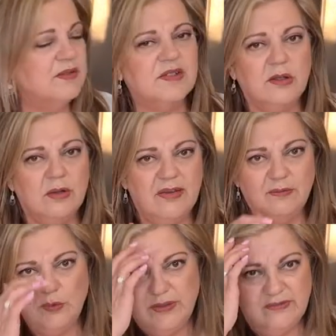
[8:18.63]
So you'll have
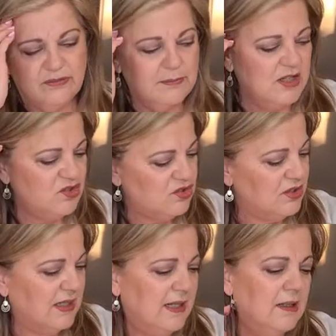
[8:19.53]
all the information
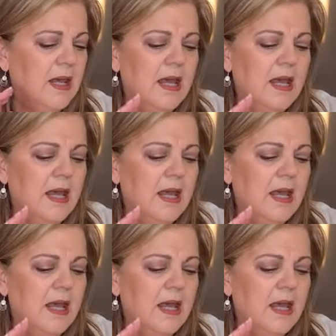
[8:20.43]
you need.